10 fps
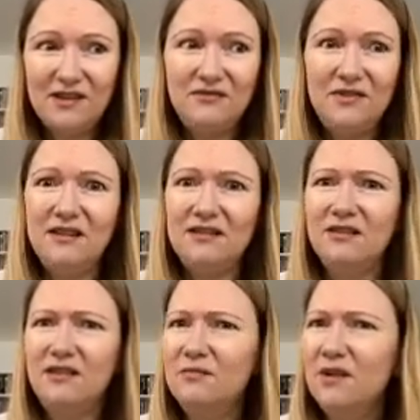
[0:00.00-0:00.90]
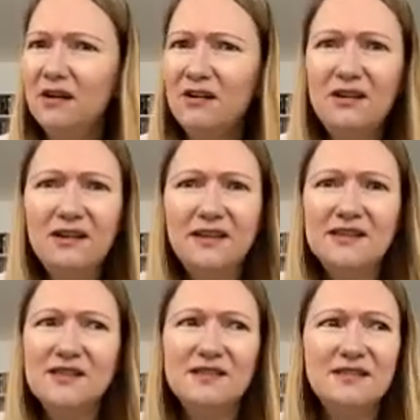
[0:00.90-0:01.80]
field, I thought, oh my God,
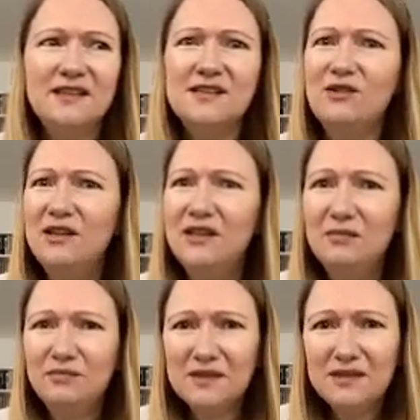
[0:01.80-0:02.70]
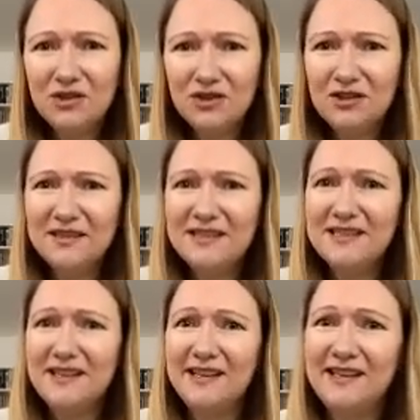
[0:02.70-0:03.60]
there's so little positions,
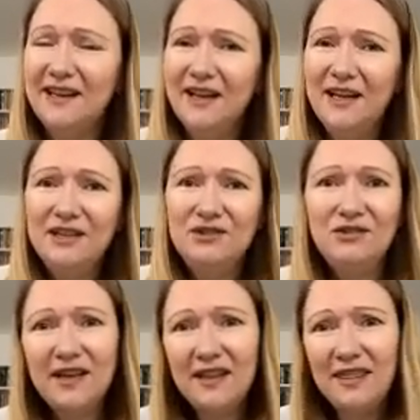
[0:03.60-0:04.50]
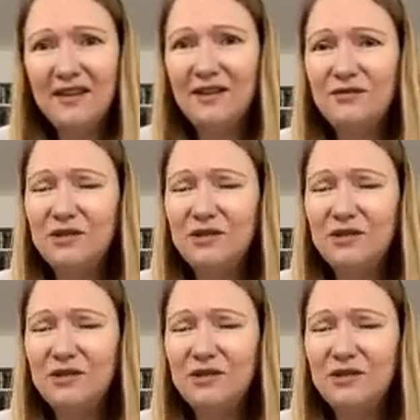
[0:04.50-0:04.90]
and to get there would be